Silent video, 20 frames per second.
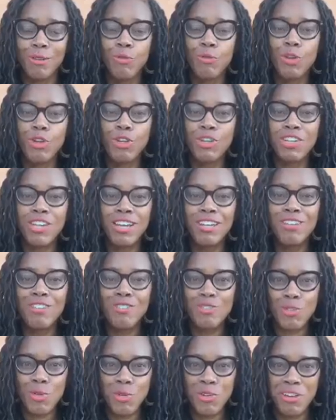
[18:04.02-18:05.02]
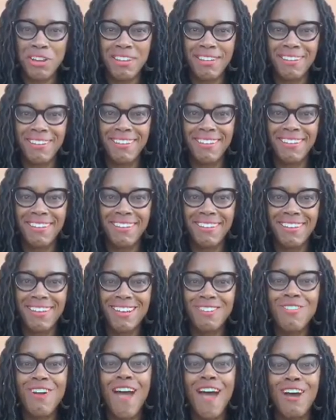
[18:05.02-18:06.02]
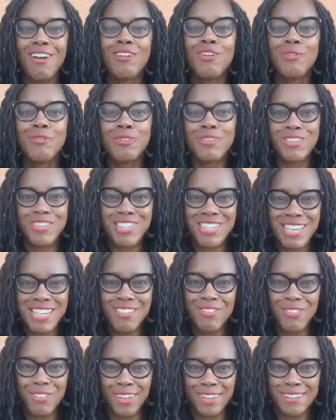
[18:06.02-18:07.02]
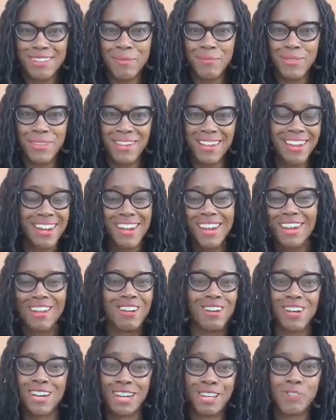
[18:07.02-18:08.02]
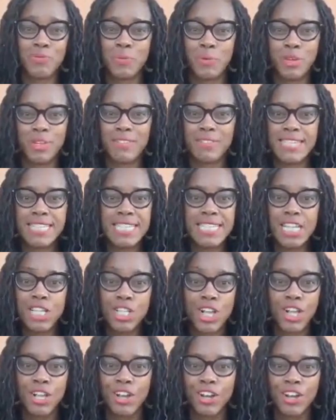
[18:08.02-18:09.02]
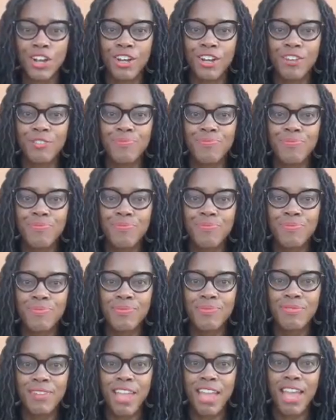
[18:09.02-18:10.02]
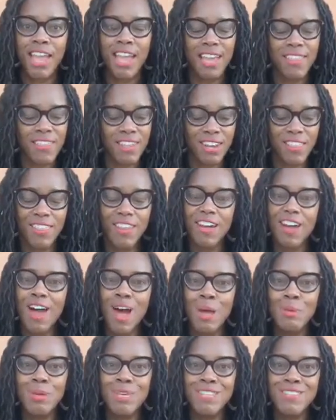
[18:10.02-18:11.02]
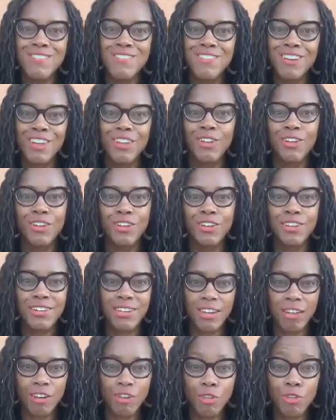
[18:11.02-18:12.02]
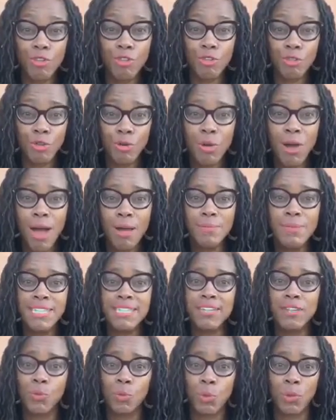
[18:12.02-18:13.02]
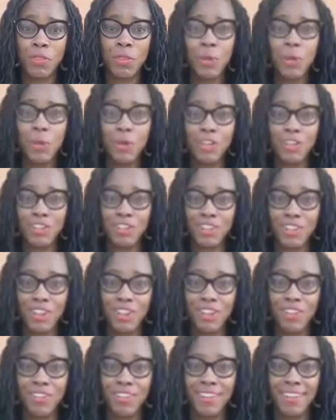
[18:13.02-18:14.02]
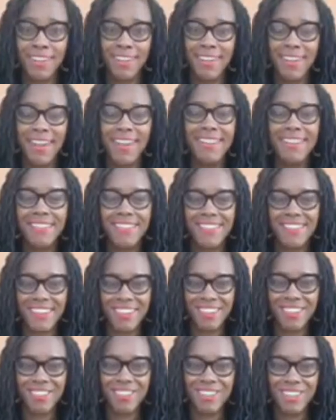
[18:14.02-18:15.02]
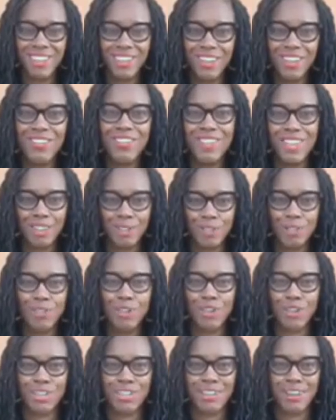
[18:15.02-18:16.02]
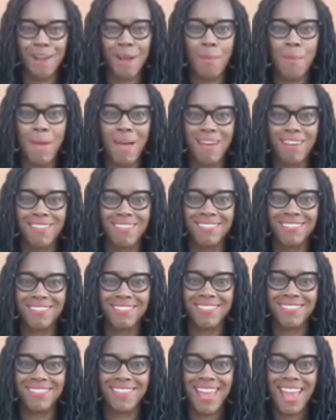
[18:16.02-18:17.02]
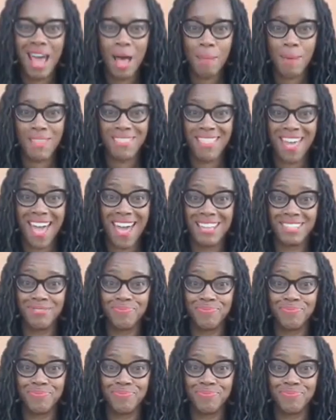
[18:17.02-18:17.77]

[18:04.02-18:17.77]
where you tell a story of how you were successful at something and now you're an expert at this. That's all you're gonna do. And then in the comments, you're gonna take notes of who commented and what they wanted to know. And then the next video, that's what you're gonna talk about. How about that?